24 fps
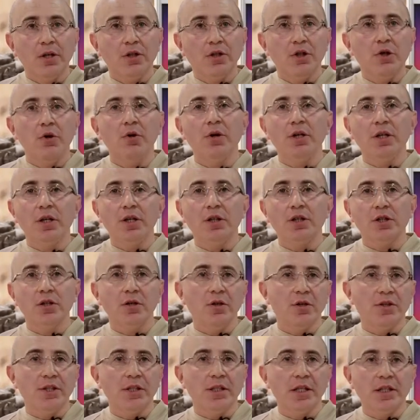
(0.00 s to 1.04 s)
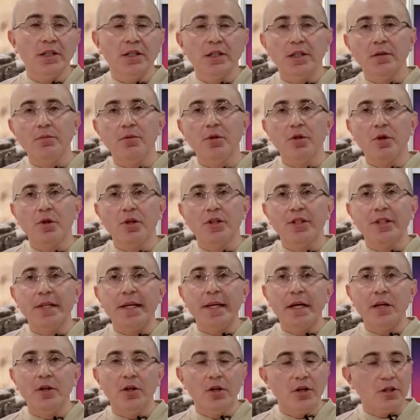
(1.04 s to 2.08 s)
two additional systems to its
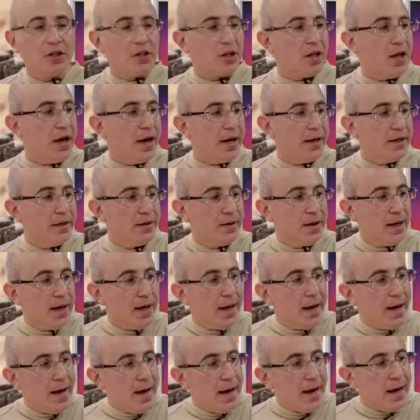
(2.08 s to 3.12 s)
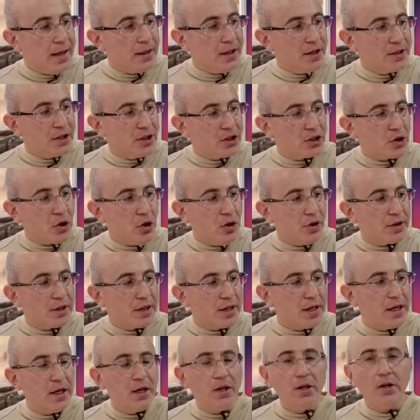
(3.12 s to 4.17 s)
Helios line, and this is called
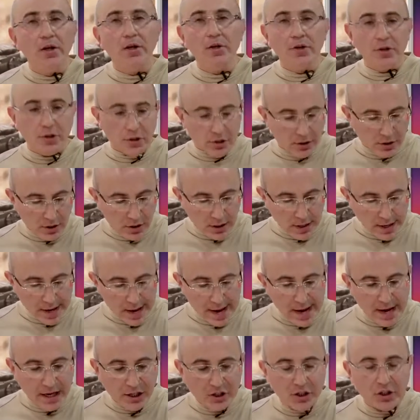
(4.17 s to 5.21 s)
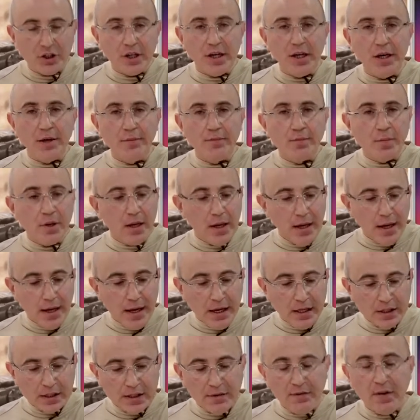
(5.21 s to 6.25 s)
Helios H D.
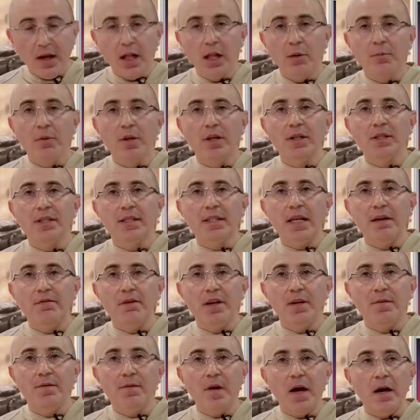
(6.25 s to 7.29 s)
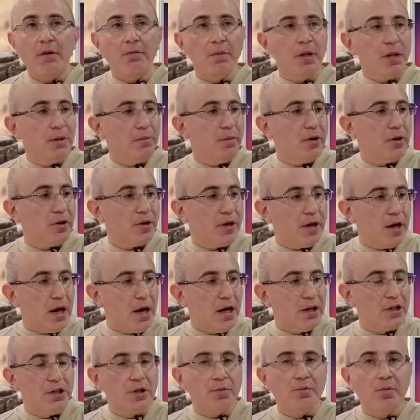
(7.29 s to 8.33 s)
It's available in seventy-five millimeter and one
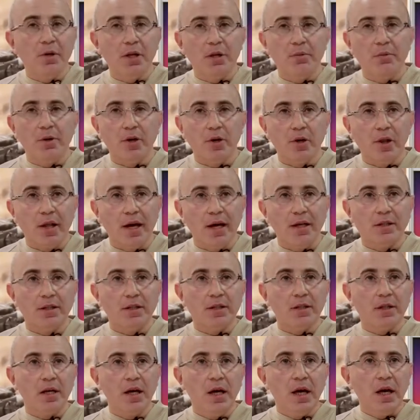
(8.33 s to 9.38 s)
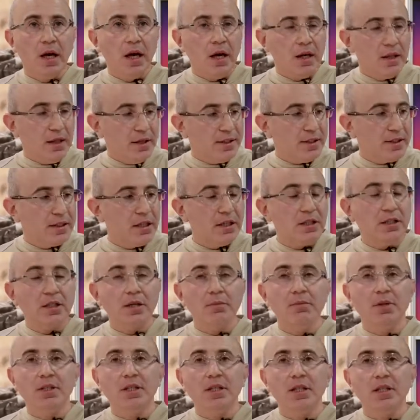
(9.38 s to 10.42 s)
hundred millimeter lens. This
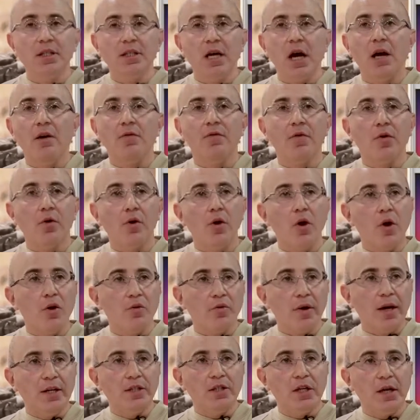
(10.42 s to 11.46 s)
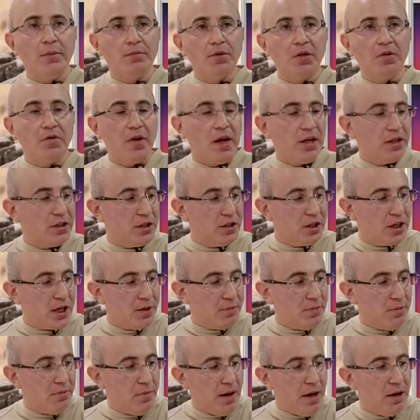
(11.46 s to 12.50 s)
system is designed for long-range observation,
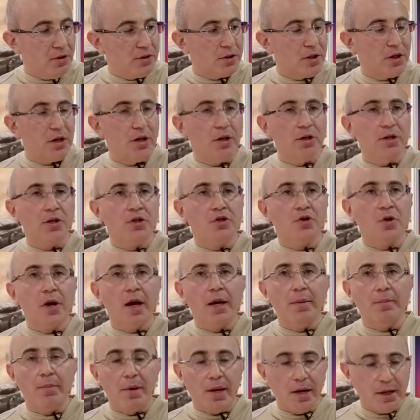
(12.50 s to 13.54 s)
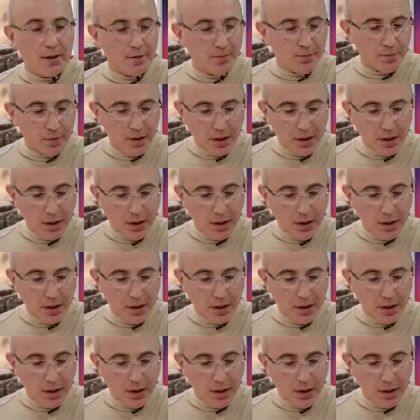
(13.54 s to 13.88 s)
can be mounted on a tripod.